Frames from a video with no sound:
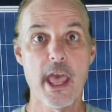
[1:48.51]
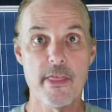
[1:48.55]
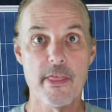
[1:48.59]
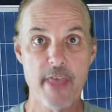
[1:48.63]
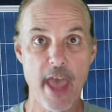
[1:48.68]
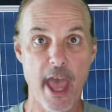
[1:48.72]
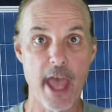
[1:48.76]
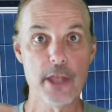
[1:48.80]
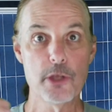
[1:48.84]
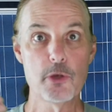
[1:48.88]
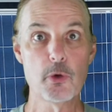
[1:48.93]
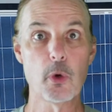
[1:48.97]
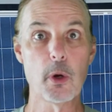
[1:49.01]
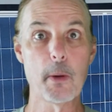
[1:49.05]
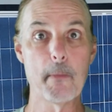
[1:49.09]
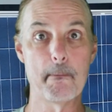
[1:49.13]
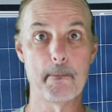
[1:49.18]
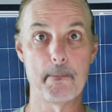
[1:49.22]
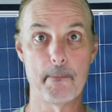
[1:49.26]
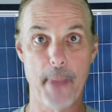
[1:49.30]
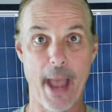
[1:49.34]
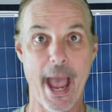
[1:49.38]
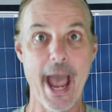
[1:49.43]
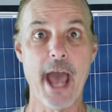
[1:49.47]
that your
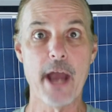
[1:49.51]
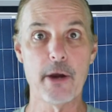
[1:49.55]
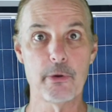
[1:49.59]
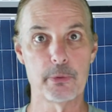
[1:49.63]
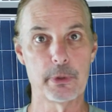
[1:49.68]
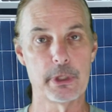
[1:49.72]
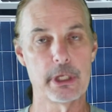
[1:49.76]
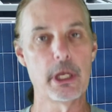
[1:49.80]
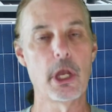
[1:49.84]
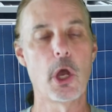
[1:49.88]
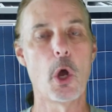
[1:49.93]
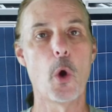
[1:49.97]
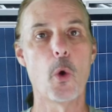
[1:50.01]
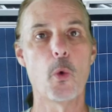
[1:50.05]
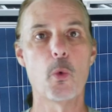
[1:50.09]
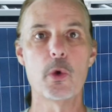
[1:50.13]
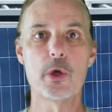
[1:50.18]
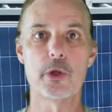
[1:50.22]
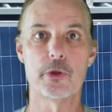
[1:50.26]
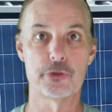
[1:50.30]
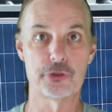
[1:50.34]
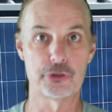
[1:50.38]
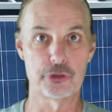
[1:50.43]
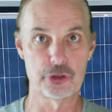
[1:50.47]
battery
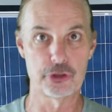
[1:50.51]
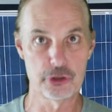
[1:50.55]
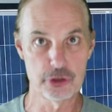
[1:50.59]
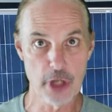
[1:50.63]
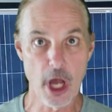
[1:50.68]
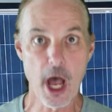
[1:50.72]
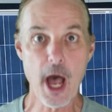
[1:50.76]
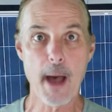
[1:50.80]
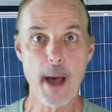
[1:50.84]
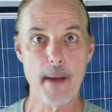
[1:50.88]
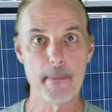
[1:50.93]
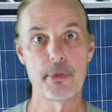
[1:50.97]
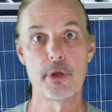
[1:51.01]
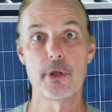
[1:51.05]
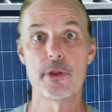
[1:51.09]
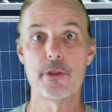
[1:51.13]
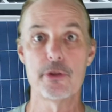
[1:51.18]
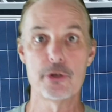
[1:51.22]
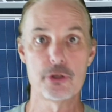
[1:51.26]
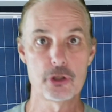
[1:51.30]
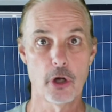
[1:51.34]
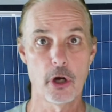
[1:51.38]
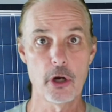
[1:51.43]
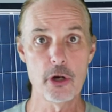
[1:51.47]
will stop
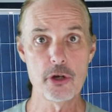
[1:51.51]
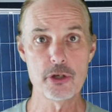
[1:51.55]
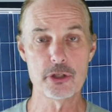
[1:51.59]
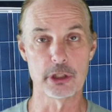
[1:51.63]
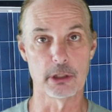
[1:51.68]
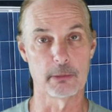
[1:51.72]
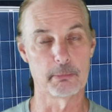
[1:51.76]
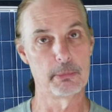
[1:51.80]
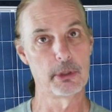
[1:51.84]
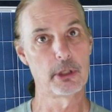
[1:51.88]
the charging,